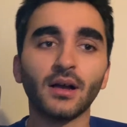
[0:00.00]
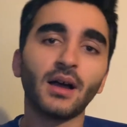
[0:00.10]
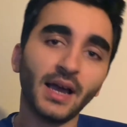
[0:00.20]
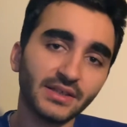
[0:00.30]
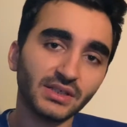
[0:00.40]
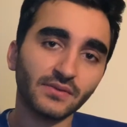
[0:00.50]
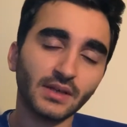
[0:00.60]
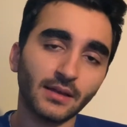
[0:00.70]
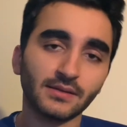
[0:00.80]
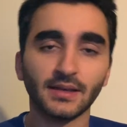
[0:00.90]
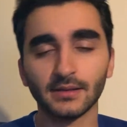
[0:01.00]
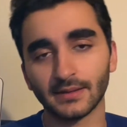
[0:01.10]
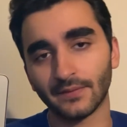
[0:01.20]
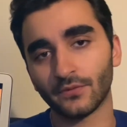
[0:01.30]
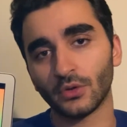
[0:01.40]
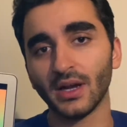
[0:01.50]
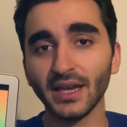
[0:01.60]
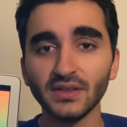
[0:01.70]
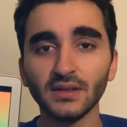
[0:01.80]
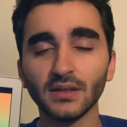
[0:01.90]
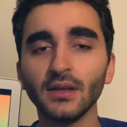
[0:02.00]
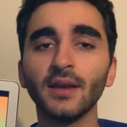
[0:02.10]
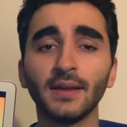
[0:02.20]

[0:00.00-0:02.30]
IGV and sales deck for IGT,